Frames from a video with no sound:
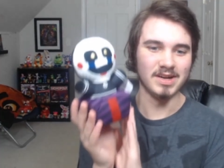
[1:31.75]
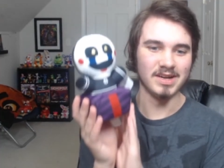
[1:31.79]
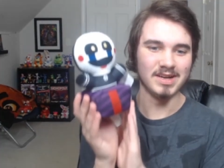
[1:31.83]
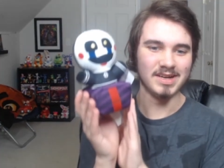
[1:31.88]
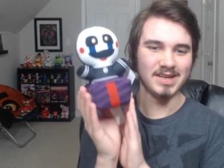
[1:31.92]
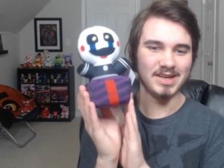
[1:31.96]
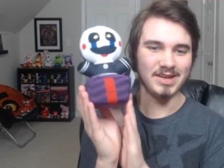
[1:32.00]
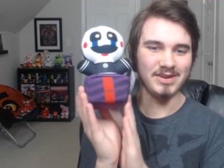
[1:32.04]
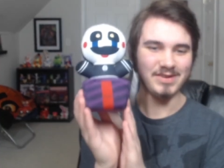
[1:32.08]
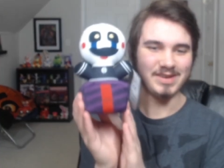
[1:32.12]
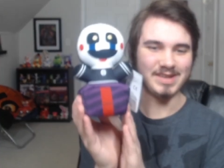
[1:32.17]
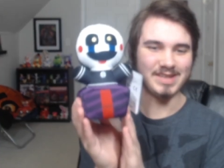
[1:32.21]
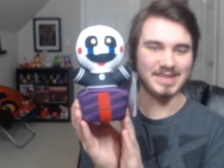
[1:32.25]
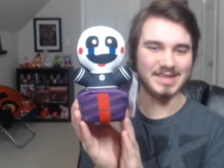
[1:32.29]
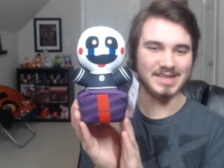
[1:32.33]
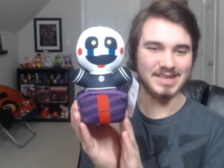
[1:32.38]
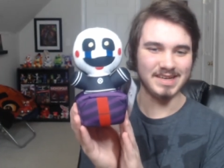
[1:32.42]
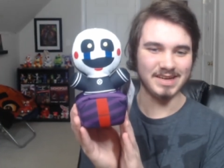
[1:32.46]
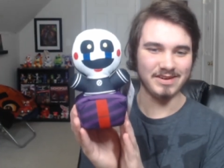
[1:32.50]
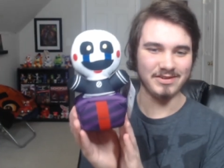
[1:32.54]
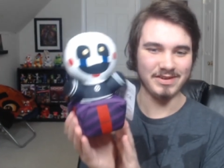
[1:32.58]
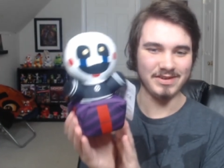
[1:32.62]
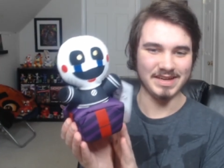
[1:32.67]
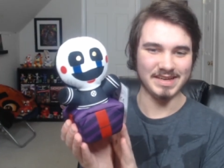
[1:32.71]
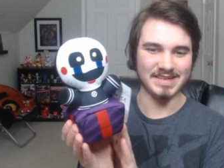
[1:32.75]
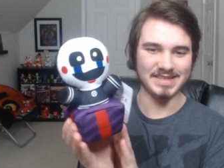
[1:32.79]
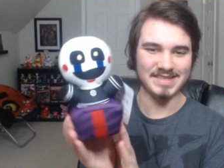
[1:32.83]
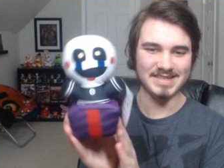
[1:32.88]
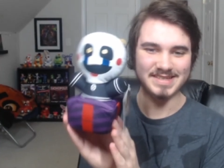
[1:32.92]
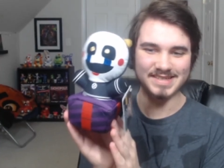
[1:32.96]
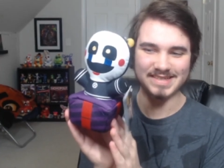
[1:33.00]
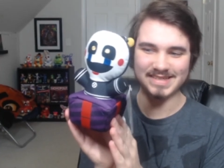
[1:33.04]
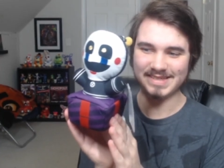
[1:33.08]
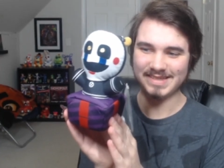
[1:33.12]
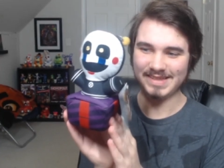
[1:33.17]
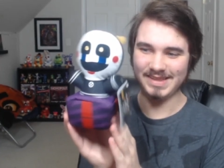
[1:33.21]
here he, here he is.
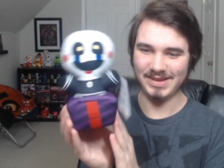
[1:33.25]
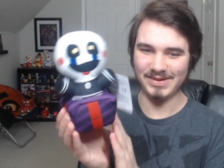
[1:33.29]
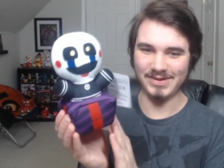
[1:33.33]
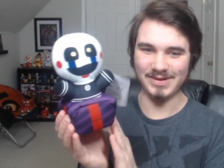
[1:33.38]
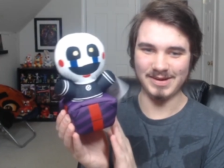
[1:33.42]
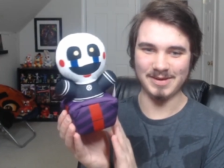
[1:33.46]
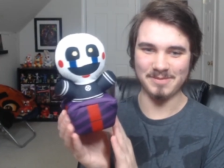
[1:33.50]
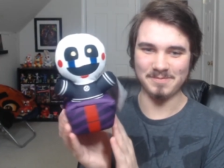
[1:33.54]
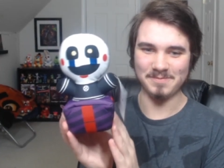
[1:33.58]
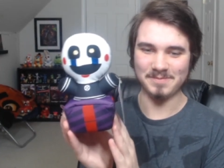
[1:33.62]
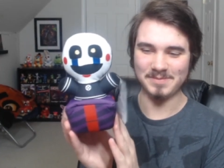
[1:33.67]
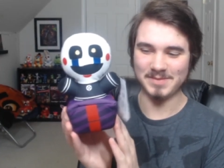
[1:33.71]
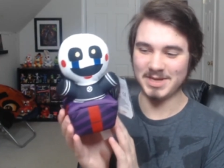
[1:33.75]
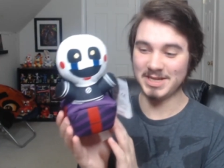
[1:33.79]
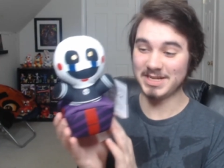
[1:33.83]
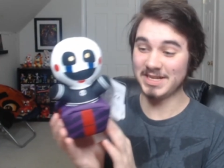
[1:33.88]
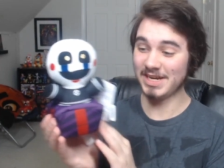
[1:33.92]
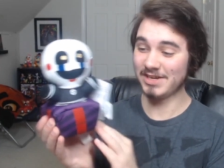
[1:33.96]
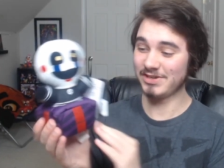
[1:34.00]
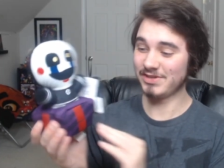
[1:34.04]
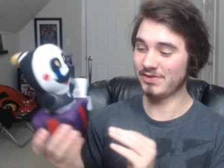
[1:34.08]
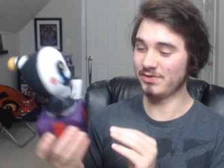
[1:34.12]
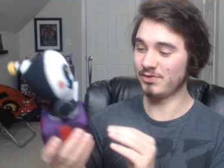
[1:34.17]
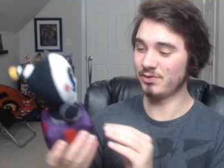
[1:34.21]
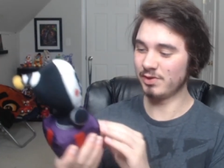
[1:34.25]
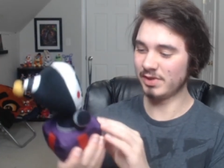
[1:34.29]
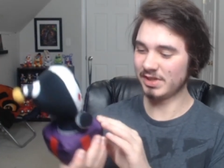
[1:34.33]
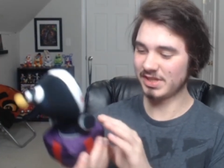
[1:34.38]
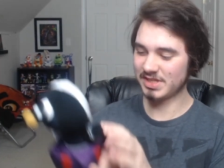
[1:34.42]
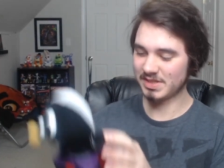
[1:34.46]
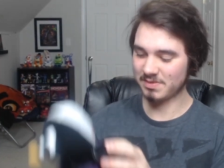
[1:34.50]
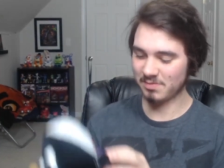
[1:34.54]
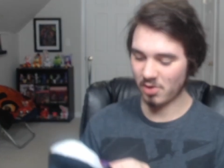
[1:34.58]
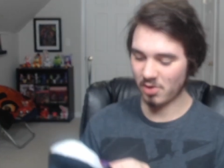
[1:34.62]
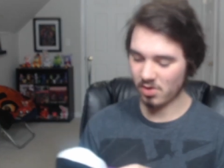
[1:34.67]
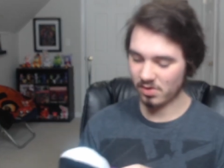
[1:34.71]
Look at him. He's actually really
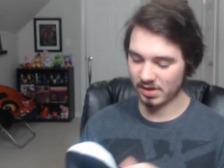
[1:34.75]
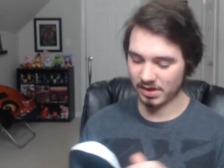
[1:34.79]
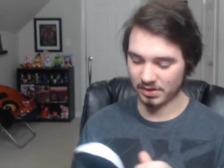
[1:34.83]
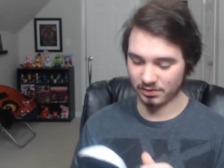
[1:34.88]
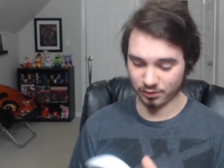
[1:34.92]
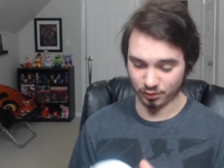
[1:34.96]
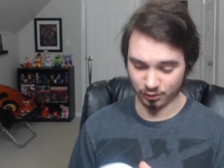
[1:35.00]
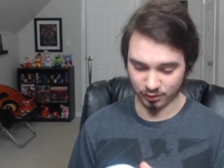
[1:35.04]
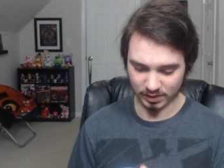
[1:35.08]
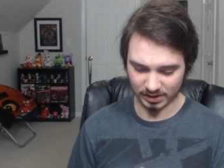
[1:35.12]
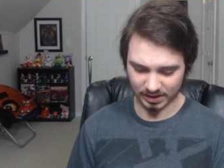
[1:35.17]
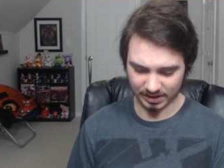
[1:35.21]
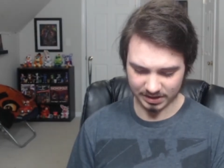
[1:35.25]
small and really